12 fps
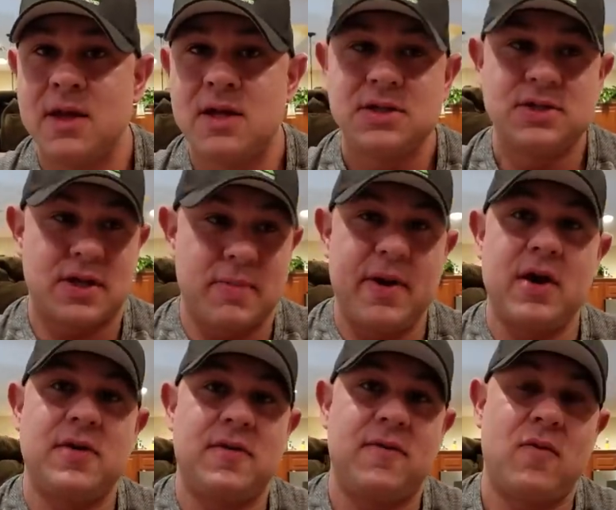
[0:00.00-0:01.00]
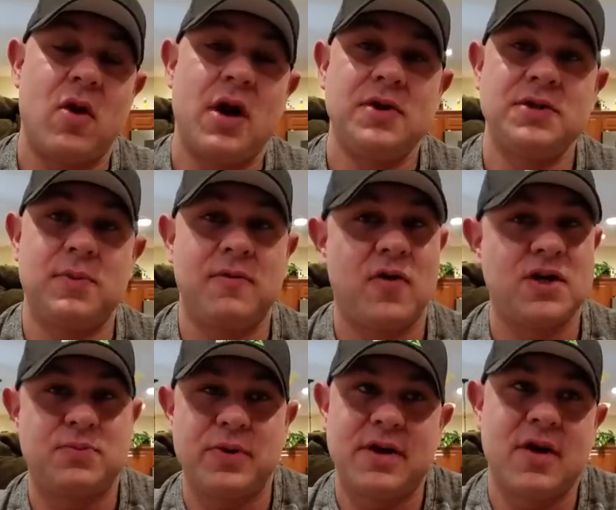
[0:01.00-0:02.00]
to compare it to the four I Us. But as far as
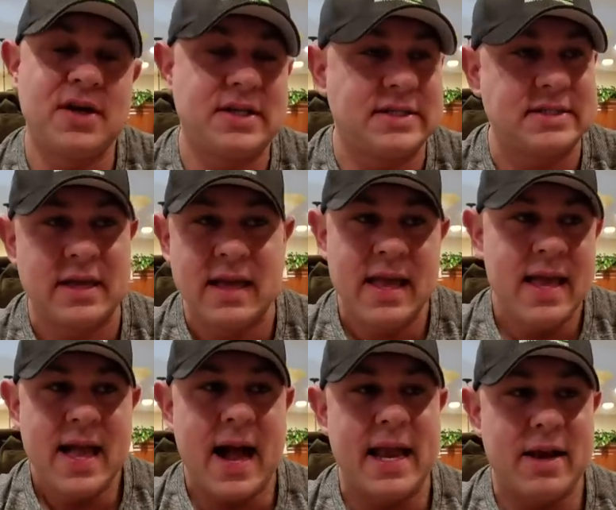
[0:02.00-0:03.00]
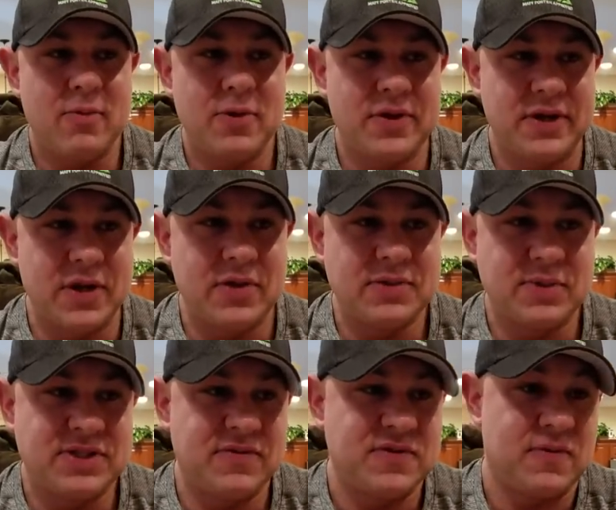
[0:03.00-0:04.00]
pre-contest, I didn't really notice much
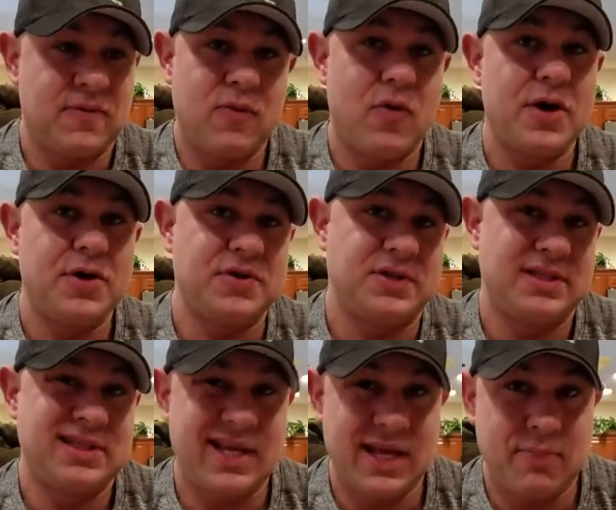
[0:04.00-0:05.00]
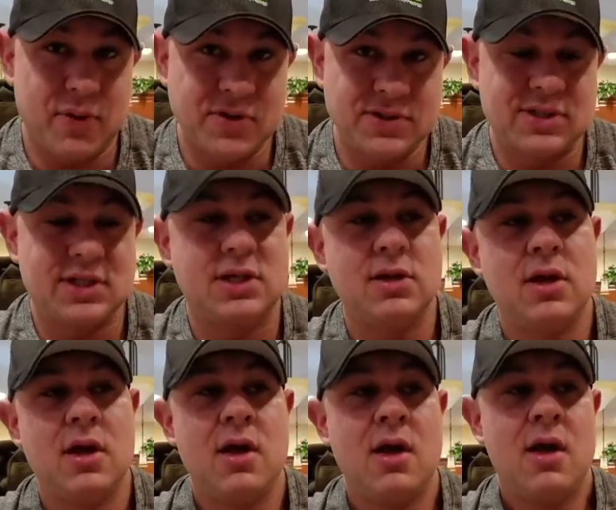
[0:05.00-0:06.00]
difference from four I Us to ten personally.
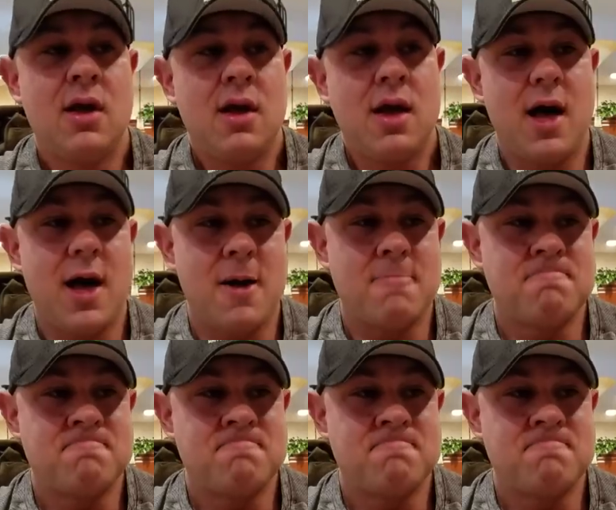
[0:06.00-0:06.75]
Um,